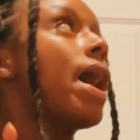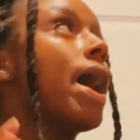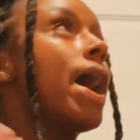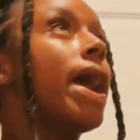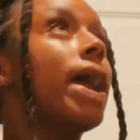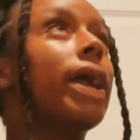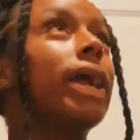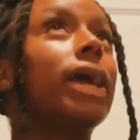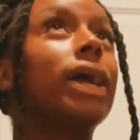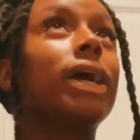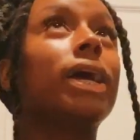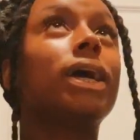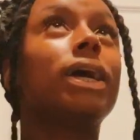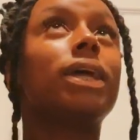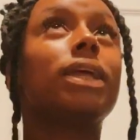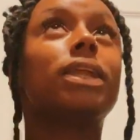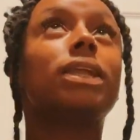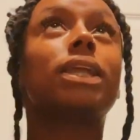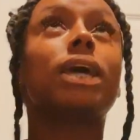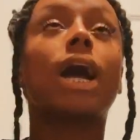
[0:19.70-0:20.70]

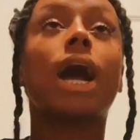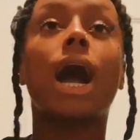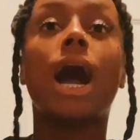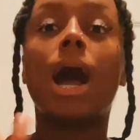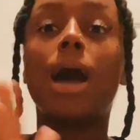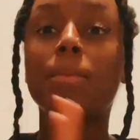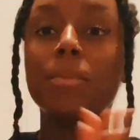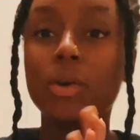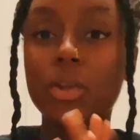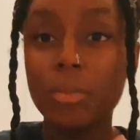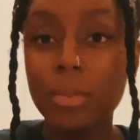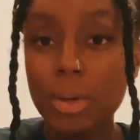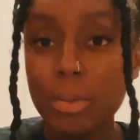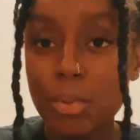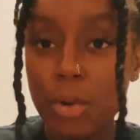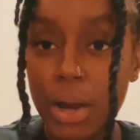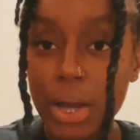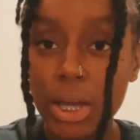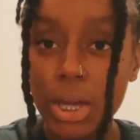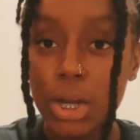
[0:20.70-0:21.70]
and i'm gonna be
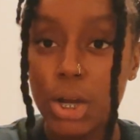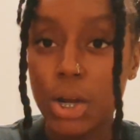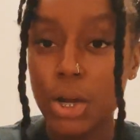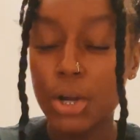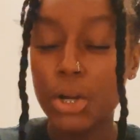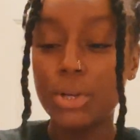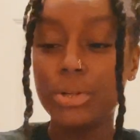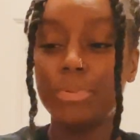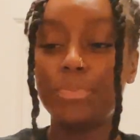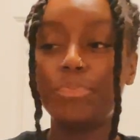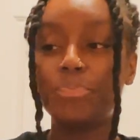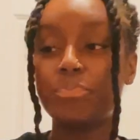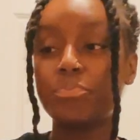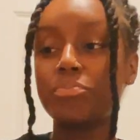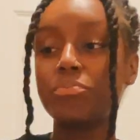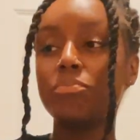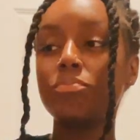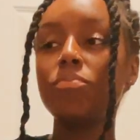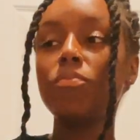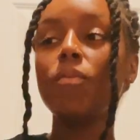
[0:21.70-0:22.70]
pranking her
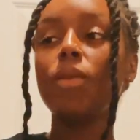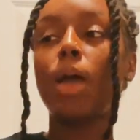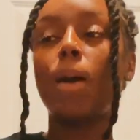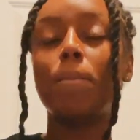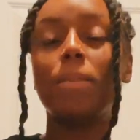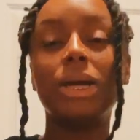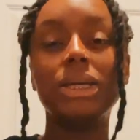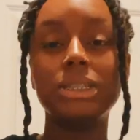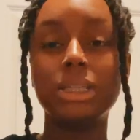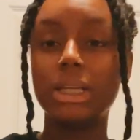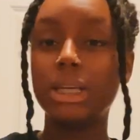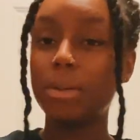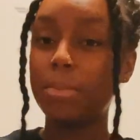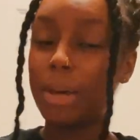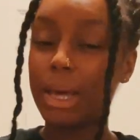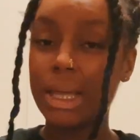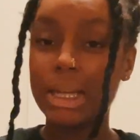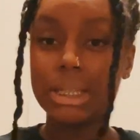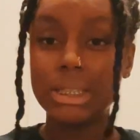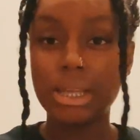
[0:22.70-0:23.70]
basically
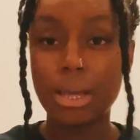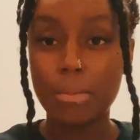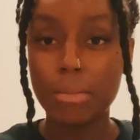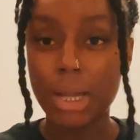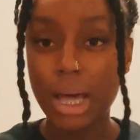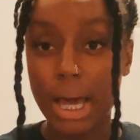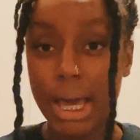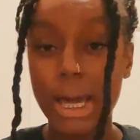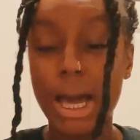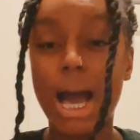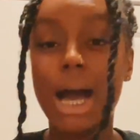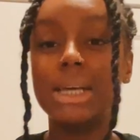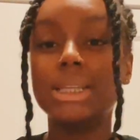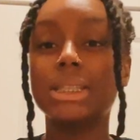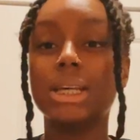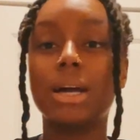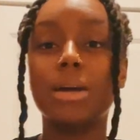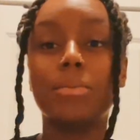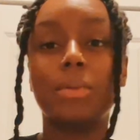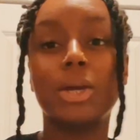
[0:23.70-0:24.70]
making it seem like i
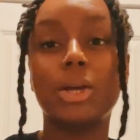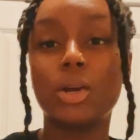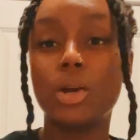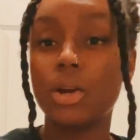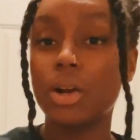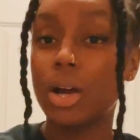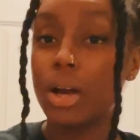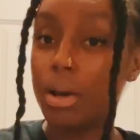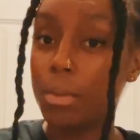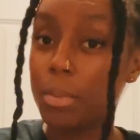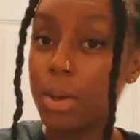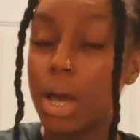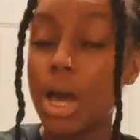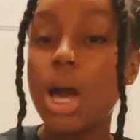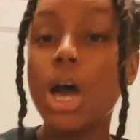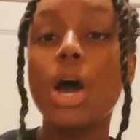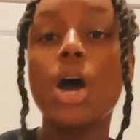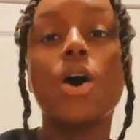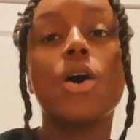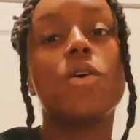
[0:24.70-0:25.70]
signed her up
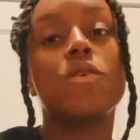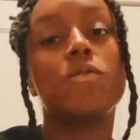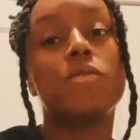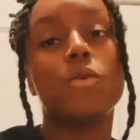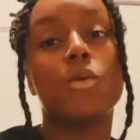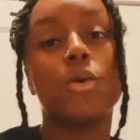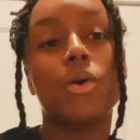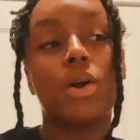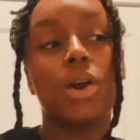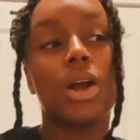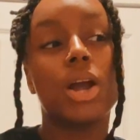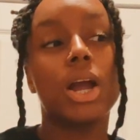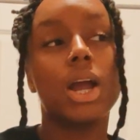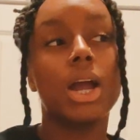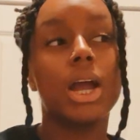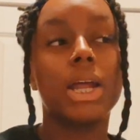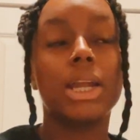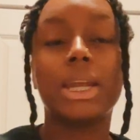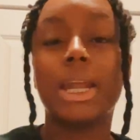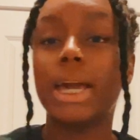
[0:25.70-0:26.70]
horror,
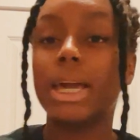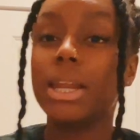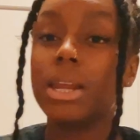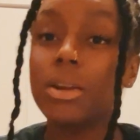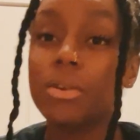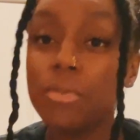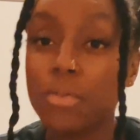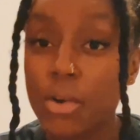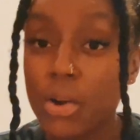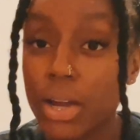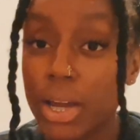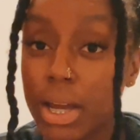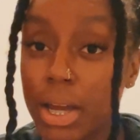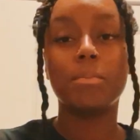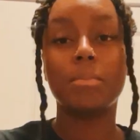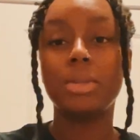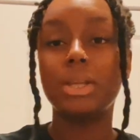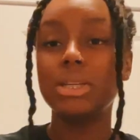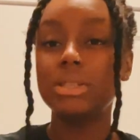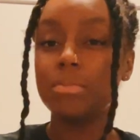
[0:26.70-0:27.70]
naked and
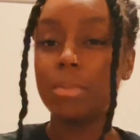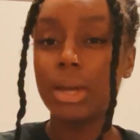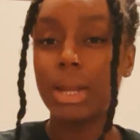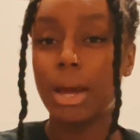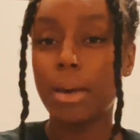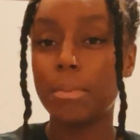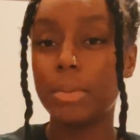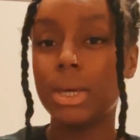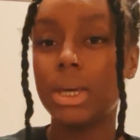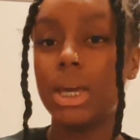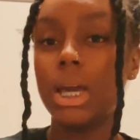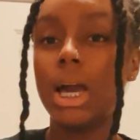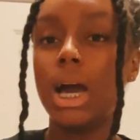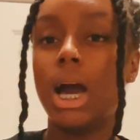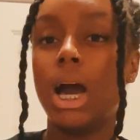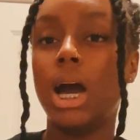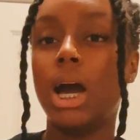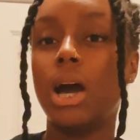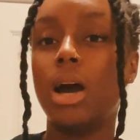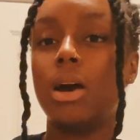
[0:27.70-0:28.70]
afraid. This may not be
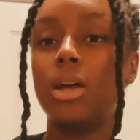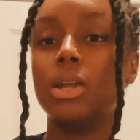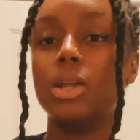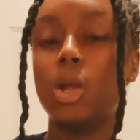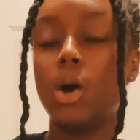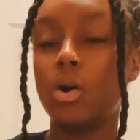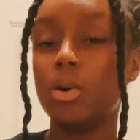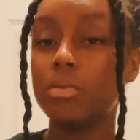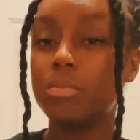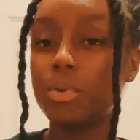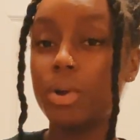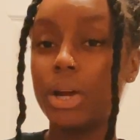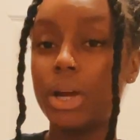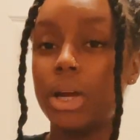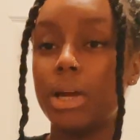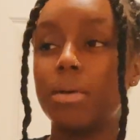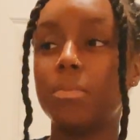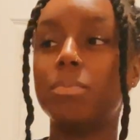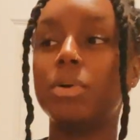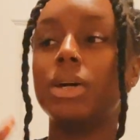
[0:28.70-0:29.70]
a long
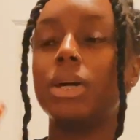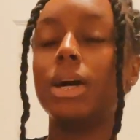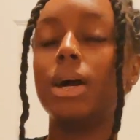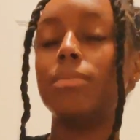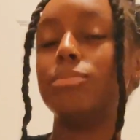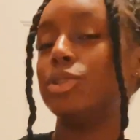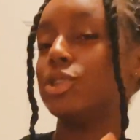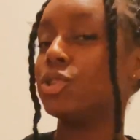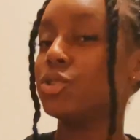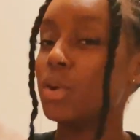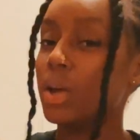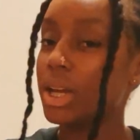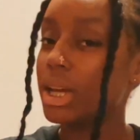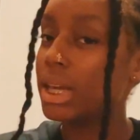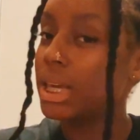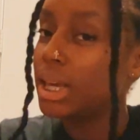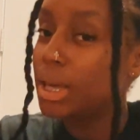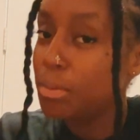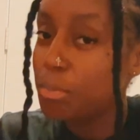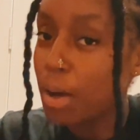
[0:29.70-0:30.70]
prank, but I'm just trying to
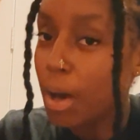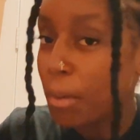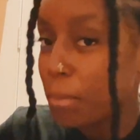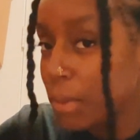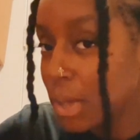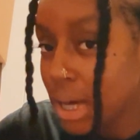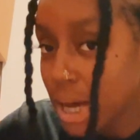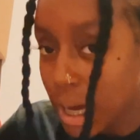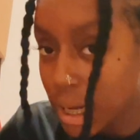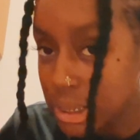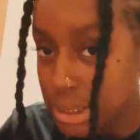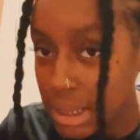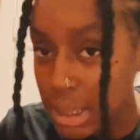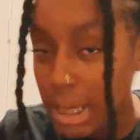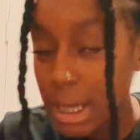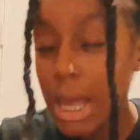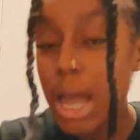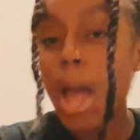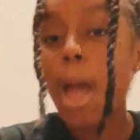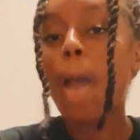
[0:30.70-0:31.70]
keep up the
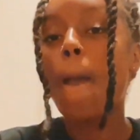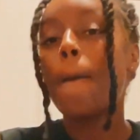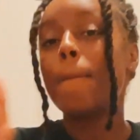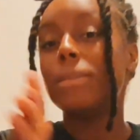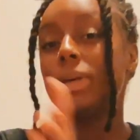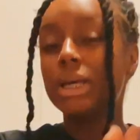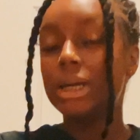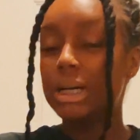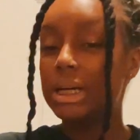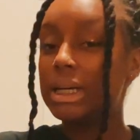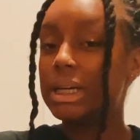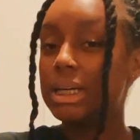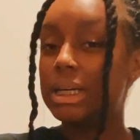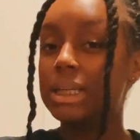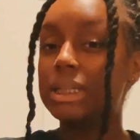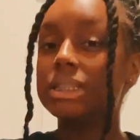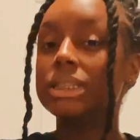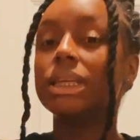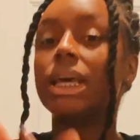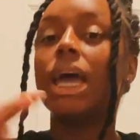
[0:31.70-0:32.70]
content
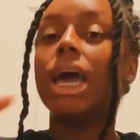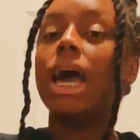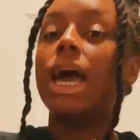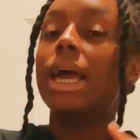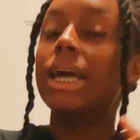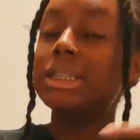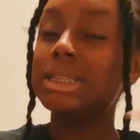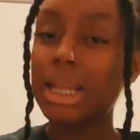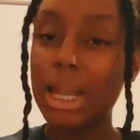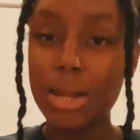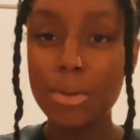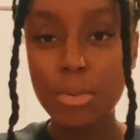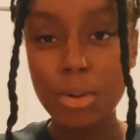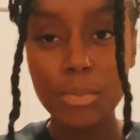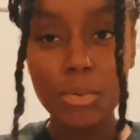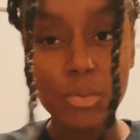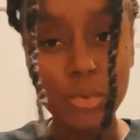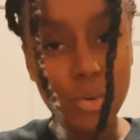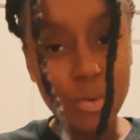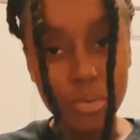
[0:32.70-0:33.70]
because it's a lot of
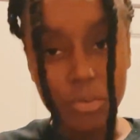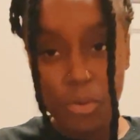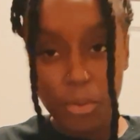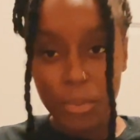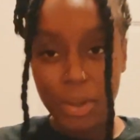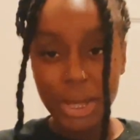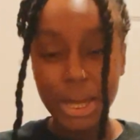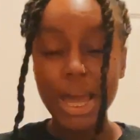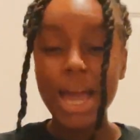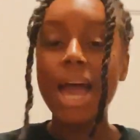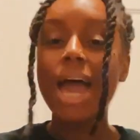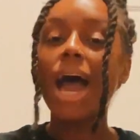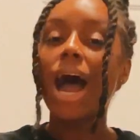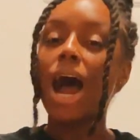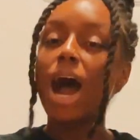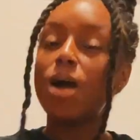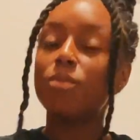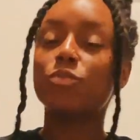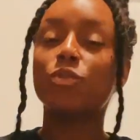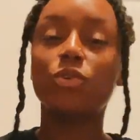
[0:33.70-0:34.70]
people rooting for me.
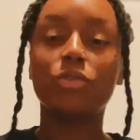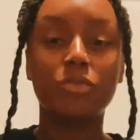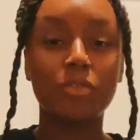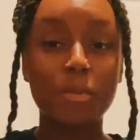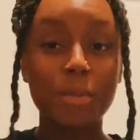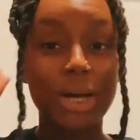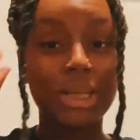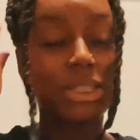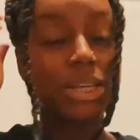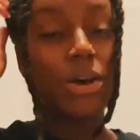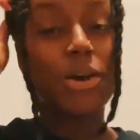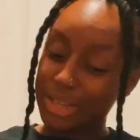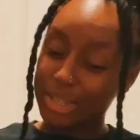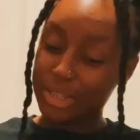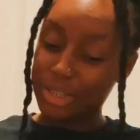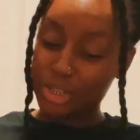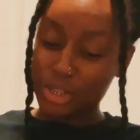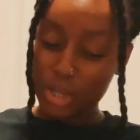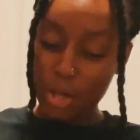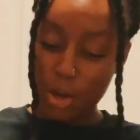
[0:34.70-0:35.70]
I'm rooting for myself.
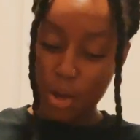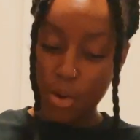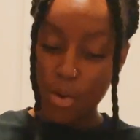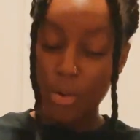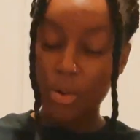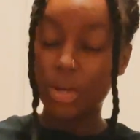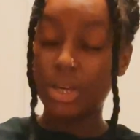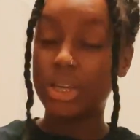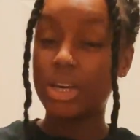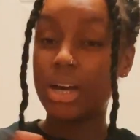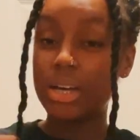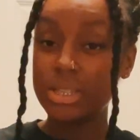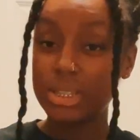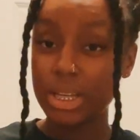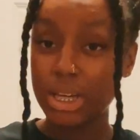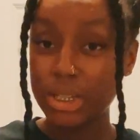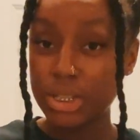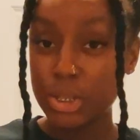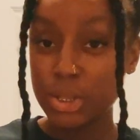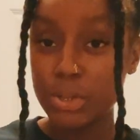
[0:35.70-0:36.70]
So y'all
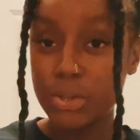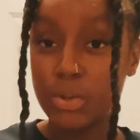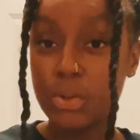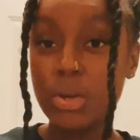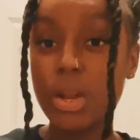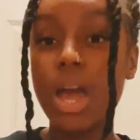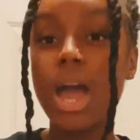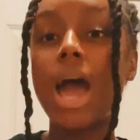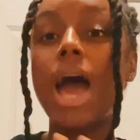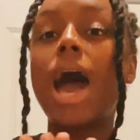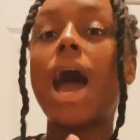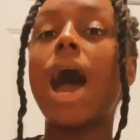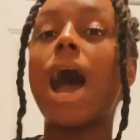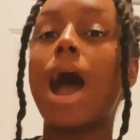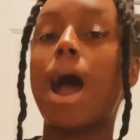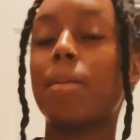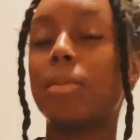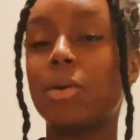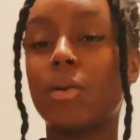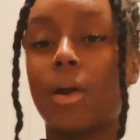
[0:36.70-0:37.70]
stay tuned.
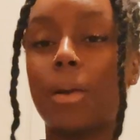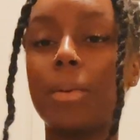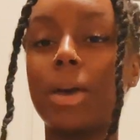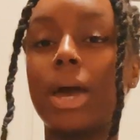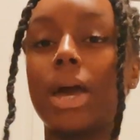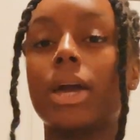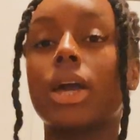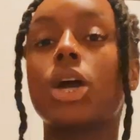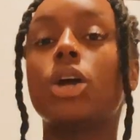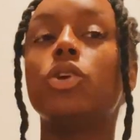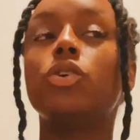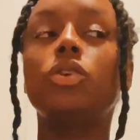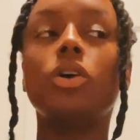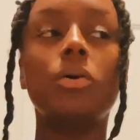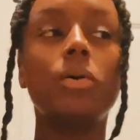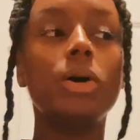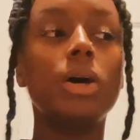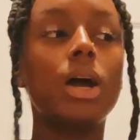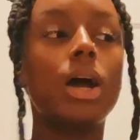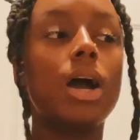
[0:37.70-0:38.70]
I'll be right back. You know
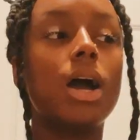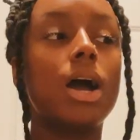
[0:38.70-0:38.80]
what?